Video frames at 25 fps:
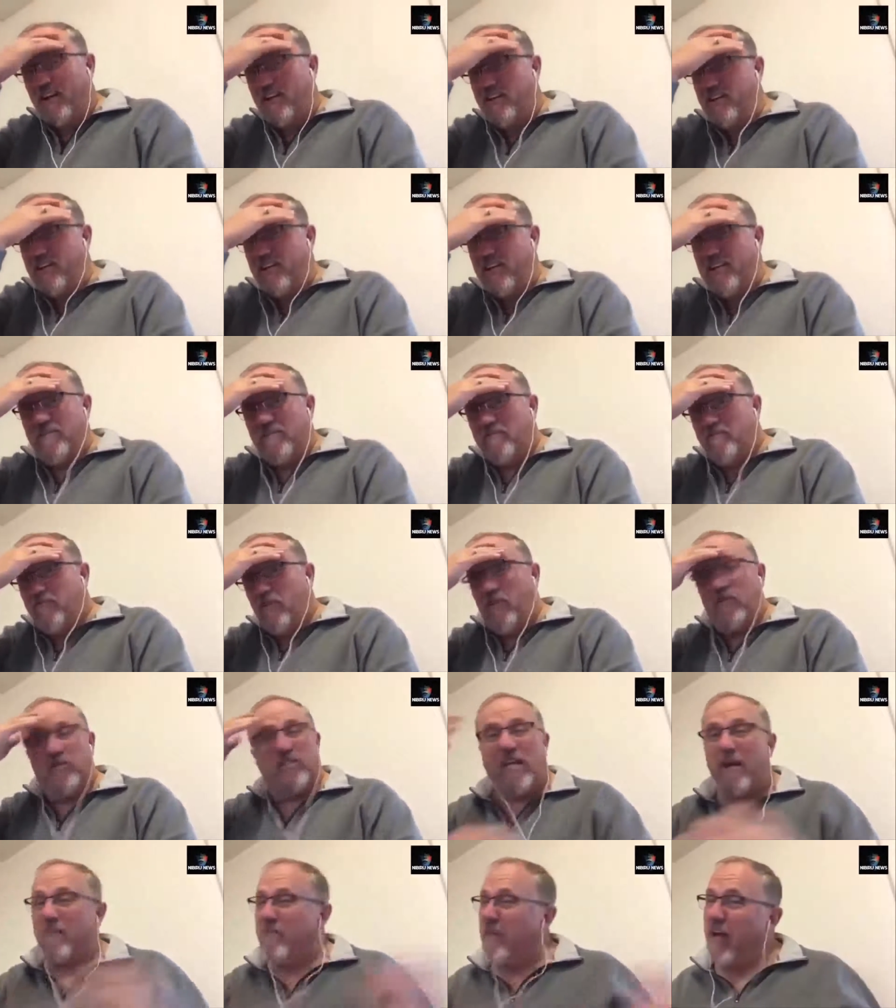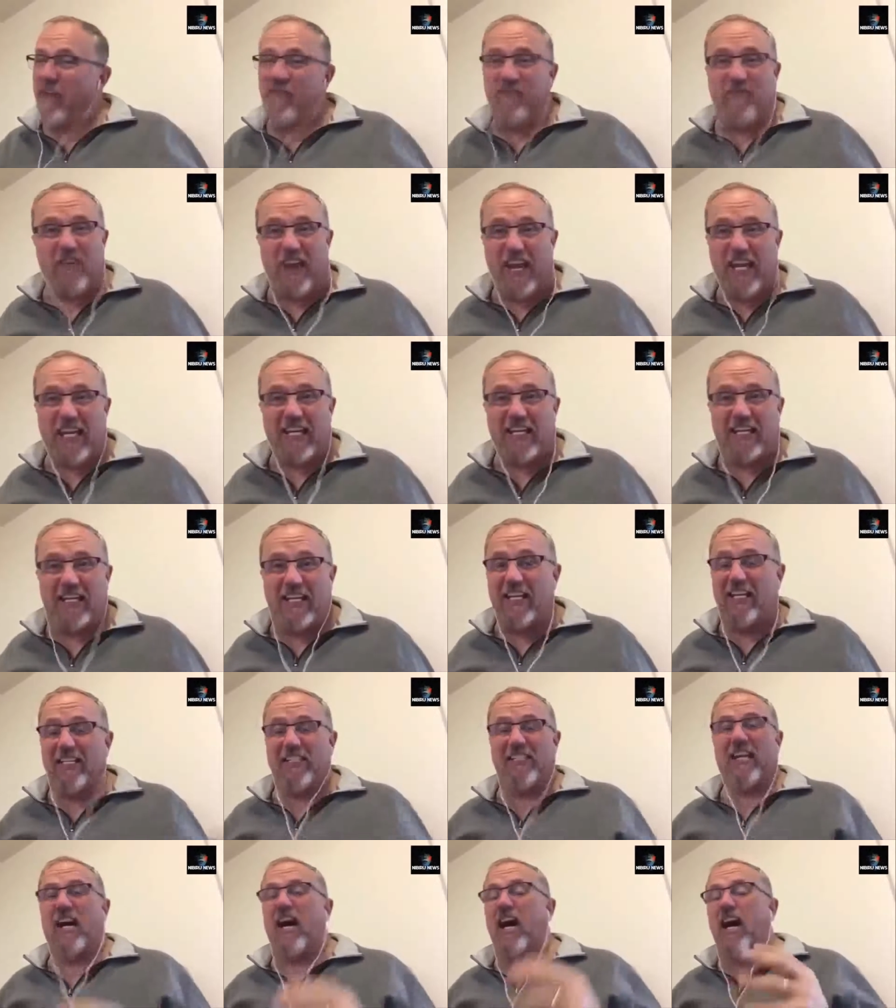You, and folks, I'm not faking.
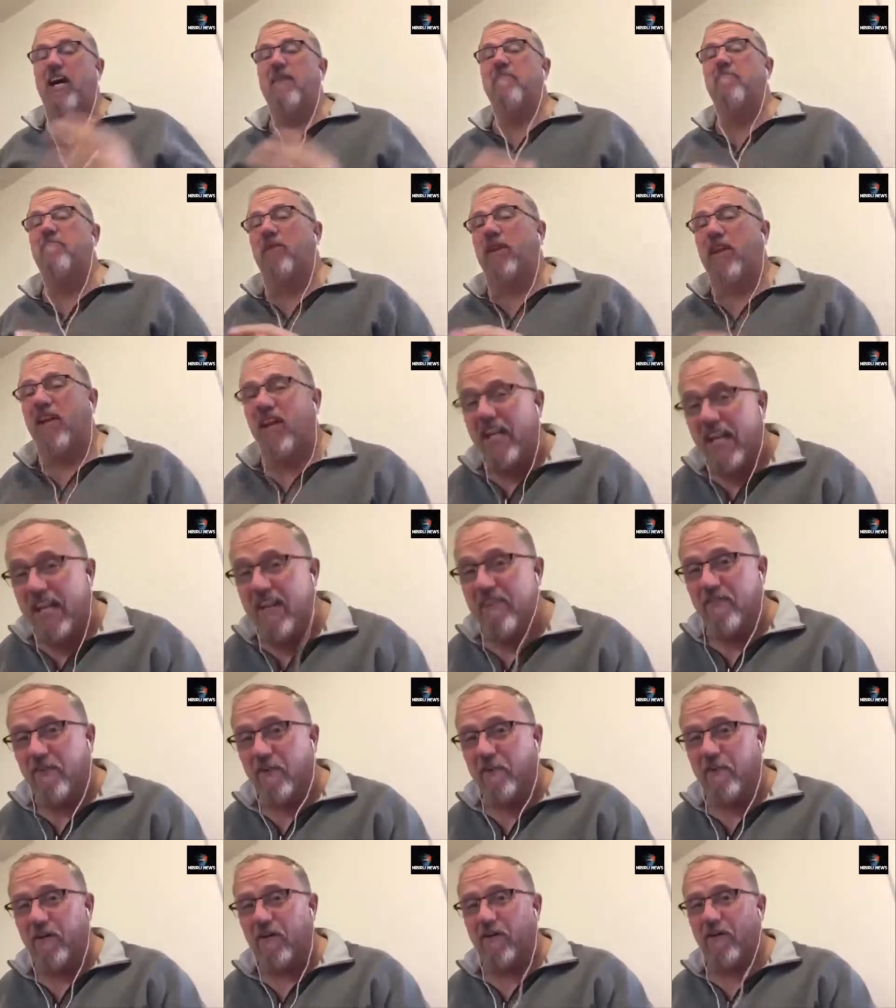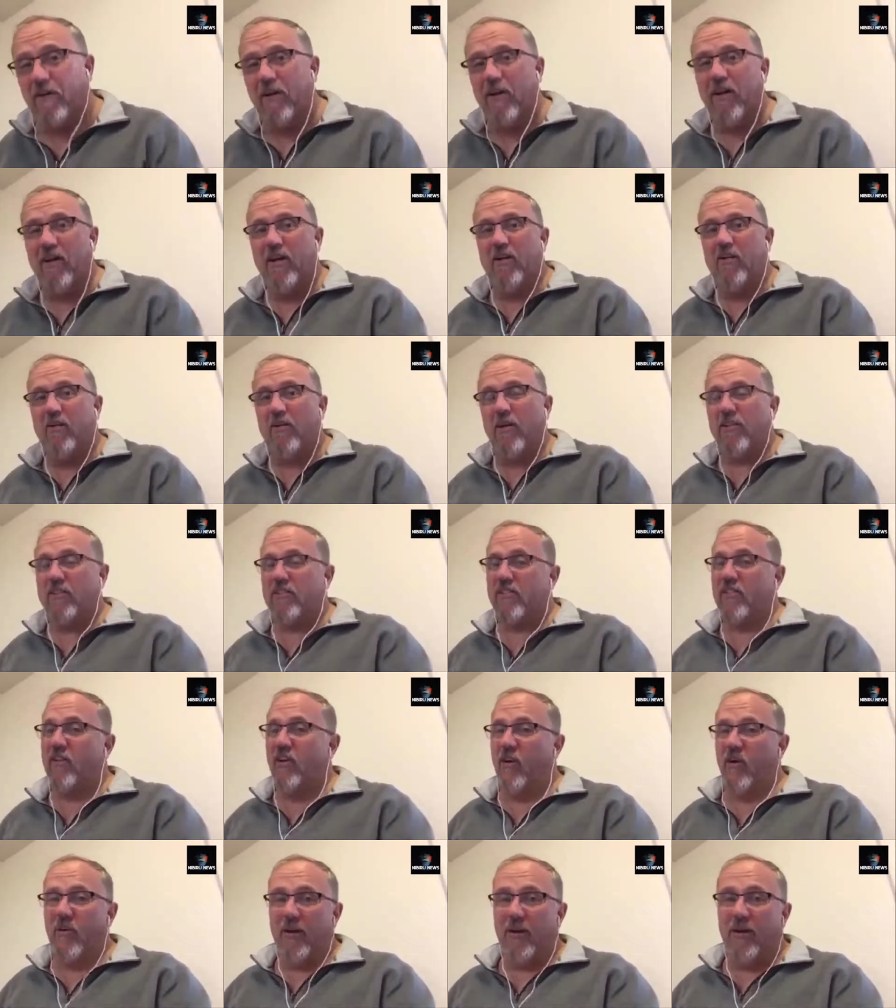It's unbelievable what's
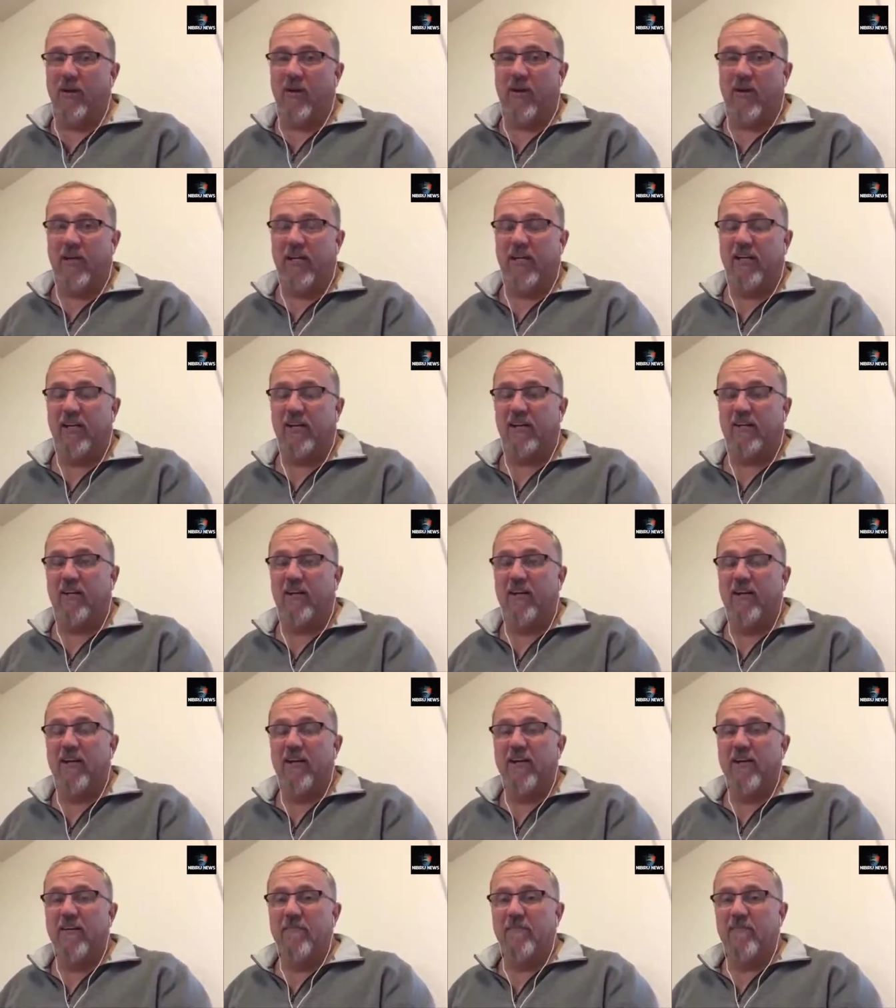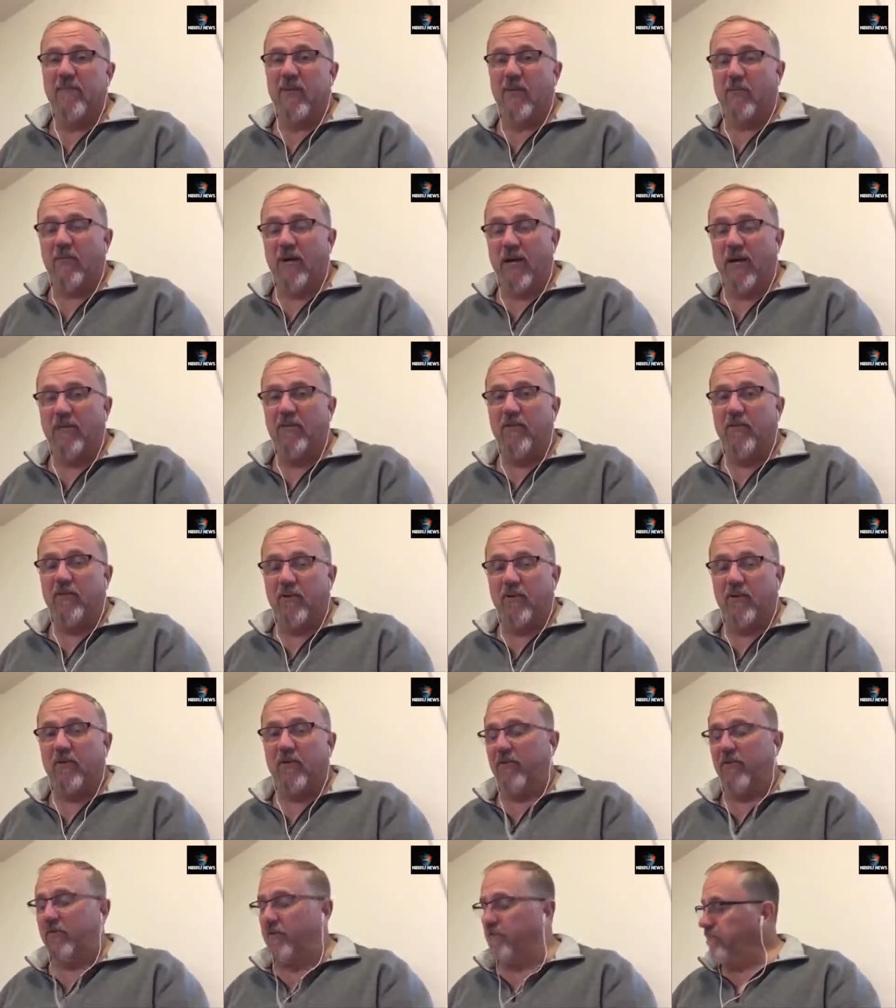going on here around the
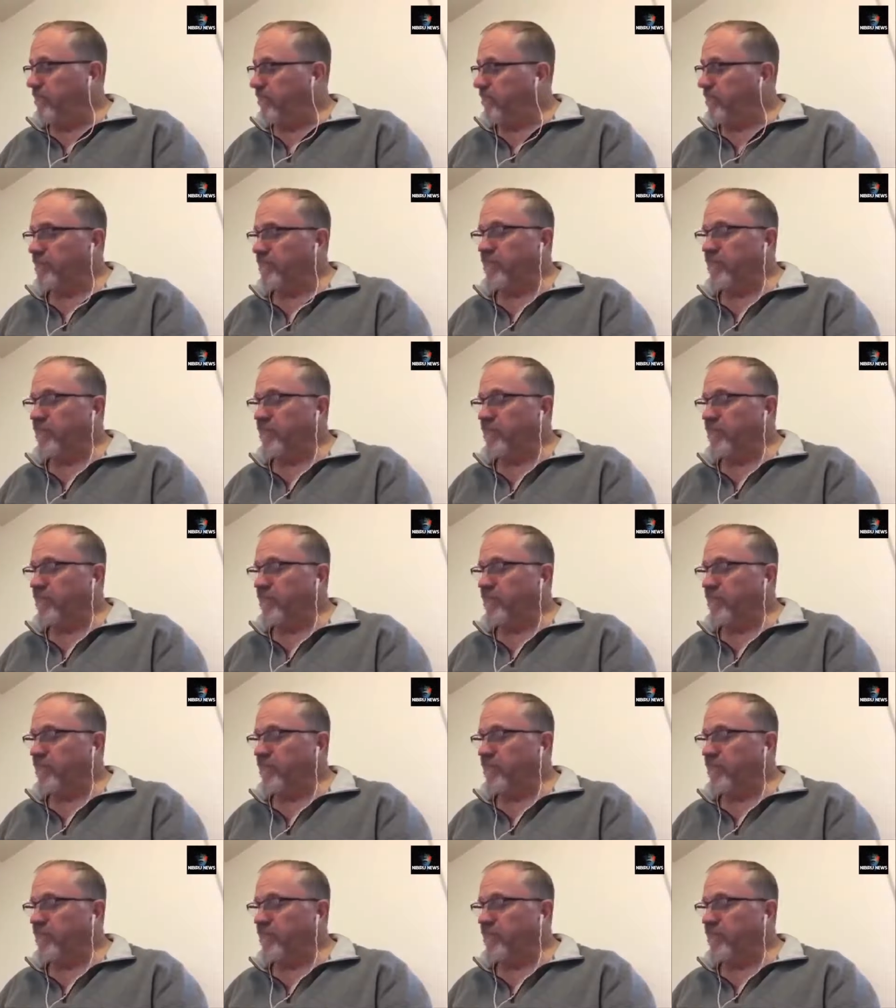world.